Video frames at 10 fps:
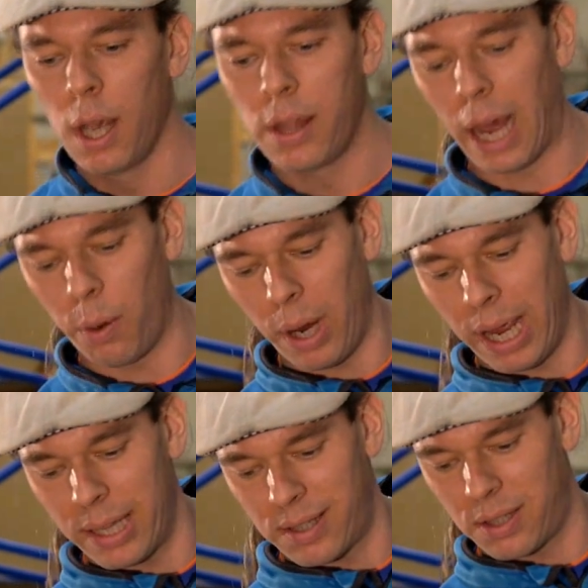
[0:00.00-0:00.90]
That
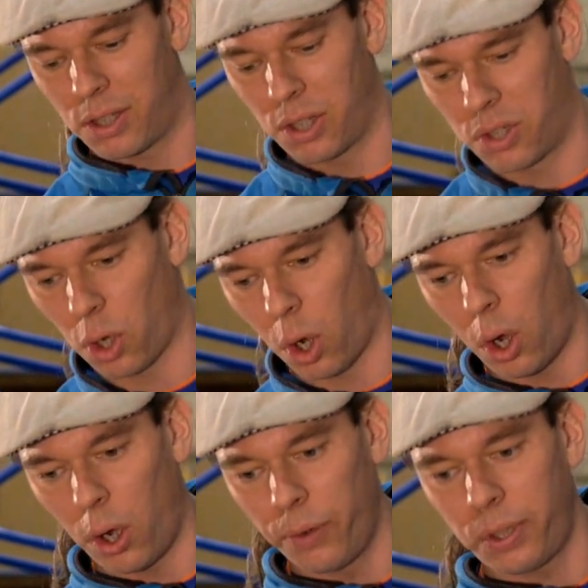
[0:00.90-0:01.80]
way it's
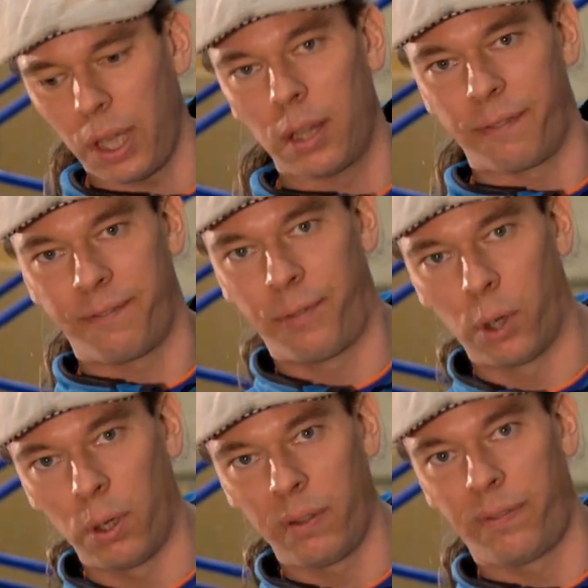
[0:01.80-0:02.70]
dissolved in the
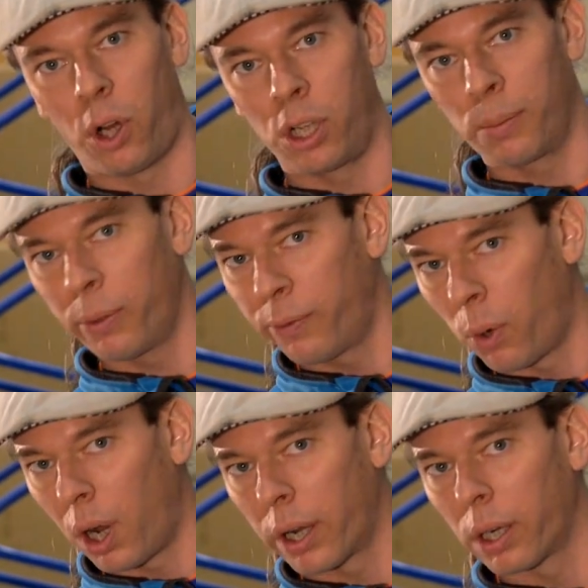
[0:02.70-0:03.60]
full volume of
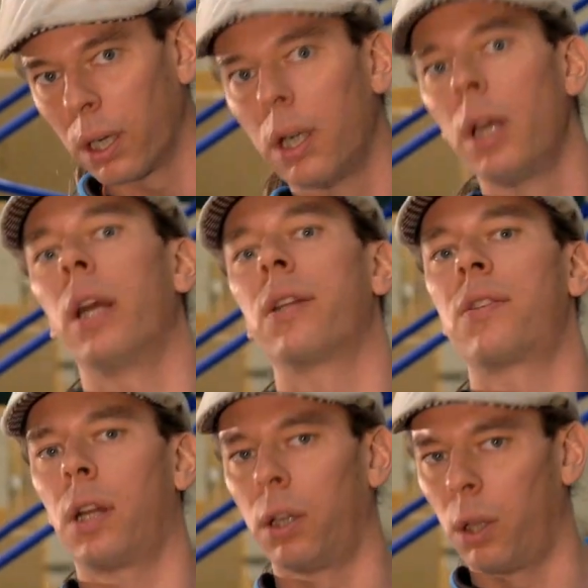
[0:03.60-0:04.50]
water, it's
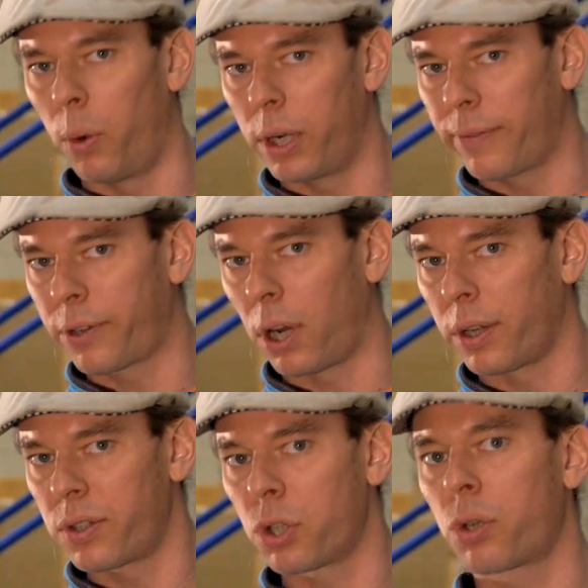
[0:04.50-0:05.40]
in a low enough
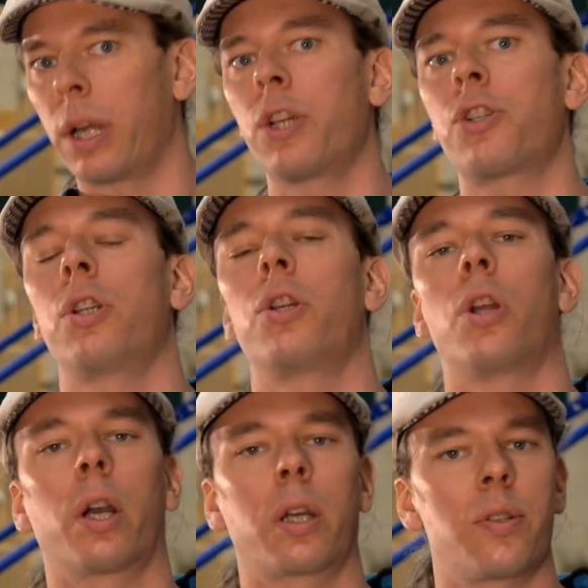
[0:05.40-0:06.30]
concentration, you're
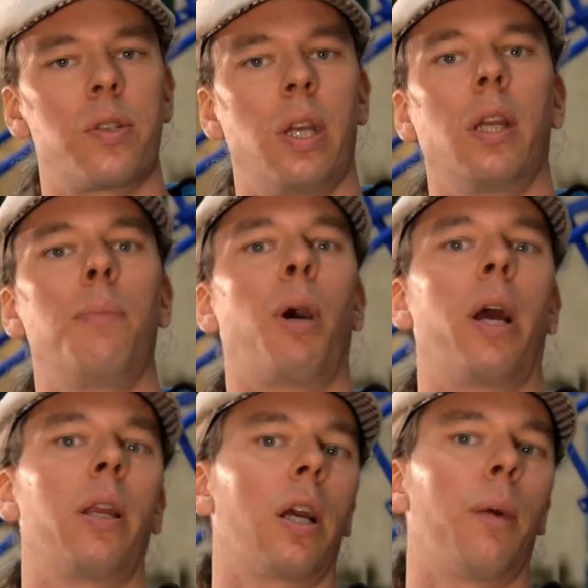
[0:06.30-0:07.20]
not going to see any
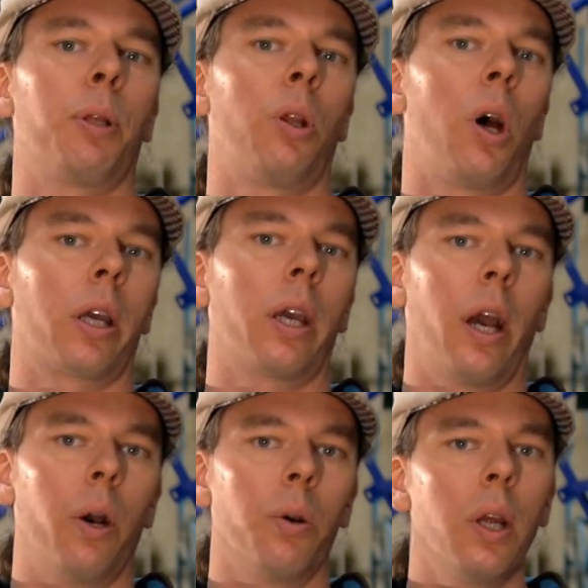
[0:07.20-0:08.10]
binding up and locking
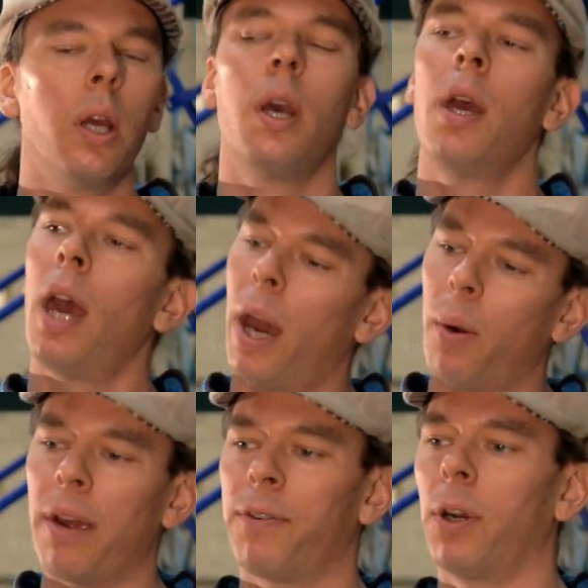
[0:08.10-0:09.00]
out.
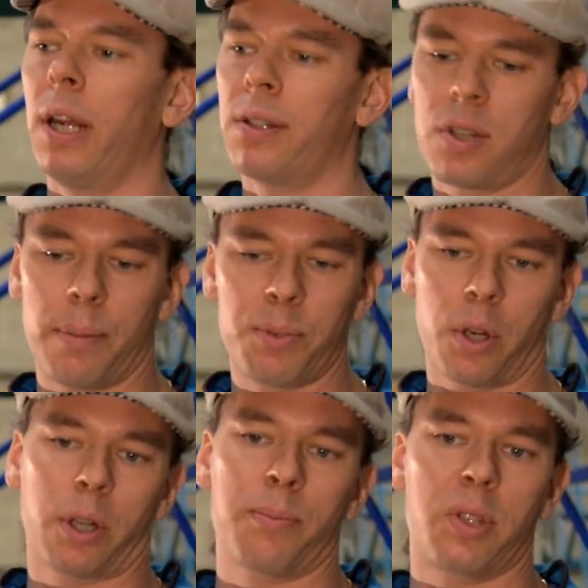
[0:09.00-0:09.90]
However, in some
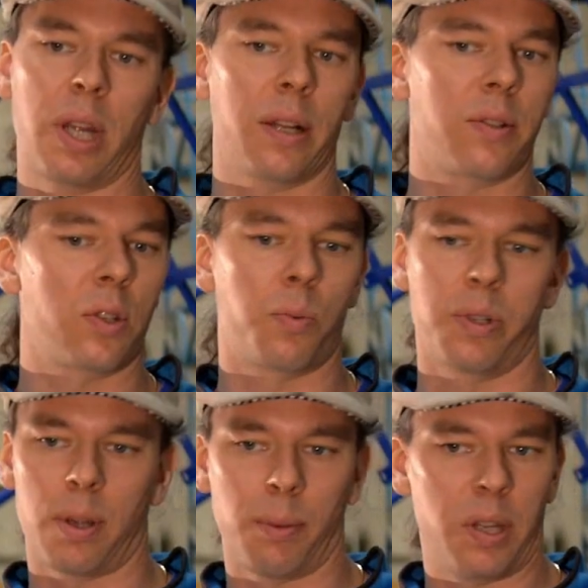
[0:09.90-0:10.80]
circumstances with
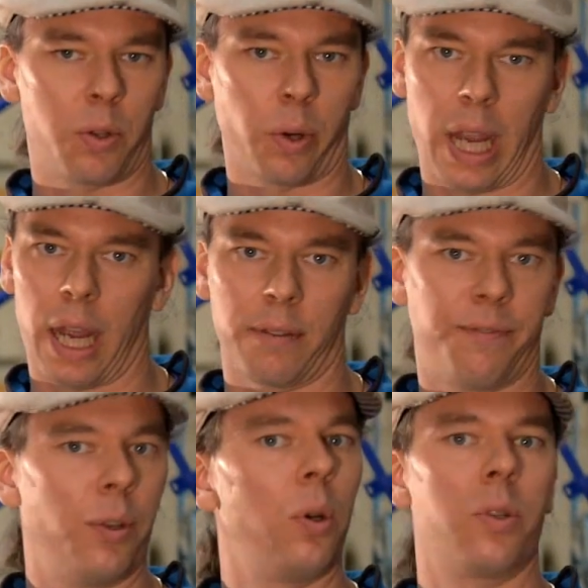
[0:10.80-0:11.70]
some of these organic
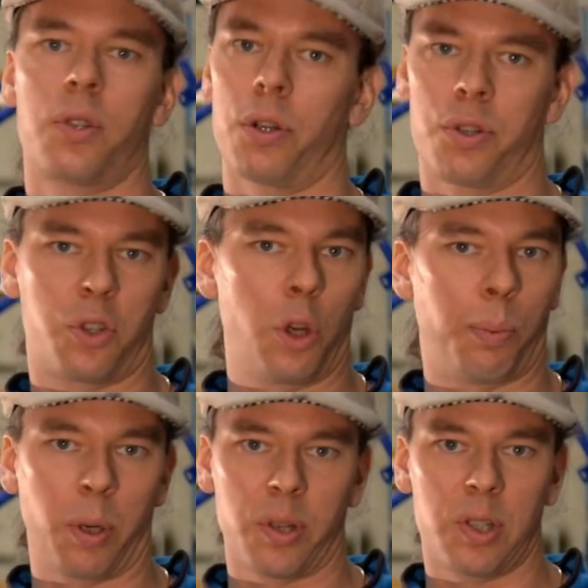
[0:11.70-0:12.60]
foods, they're
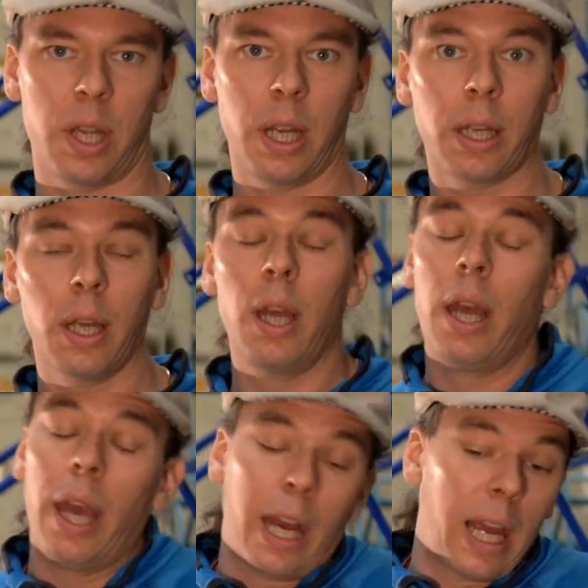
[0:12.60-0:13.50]
super acidic,
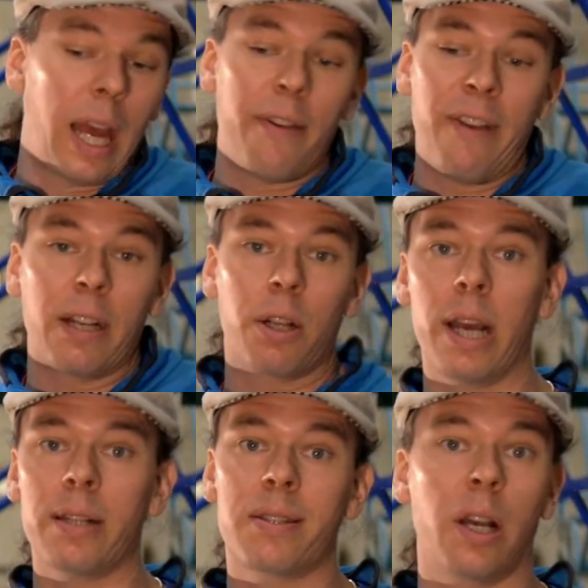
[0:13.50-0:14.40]
and I have had
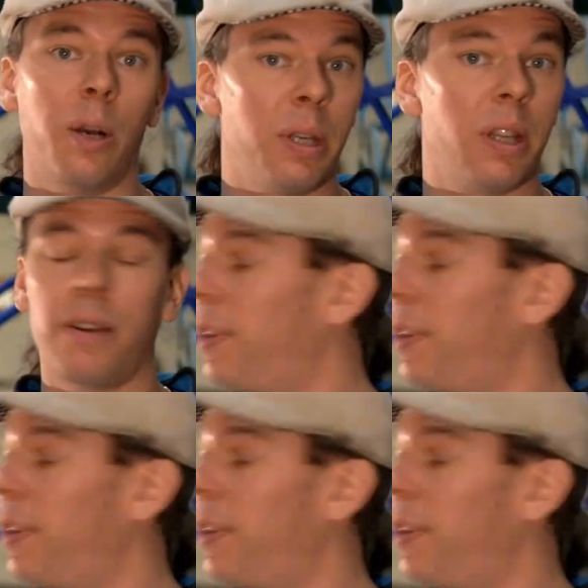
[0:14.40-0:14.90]
clients tell me that if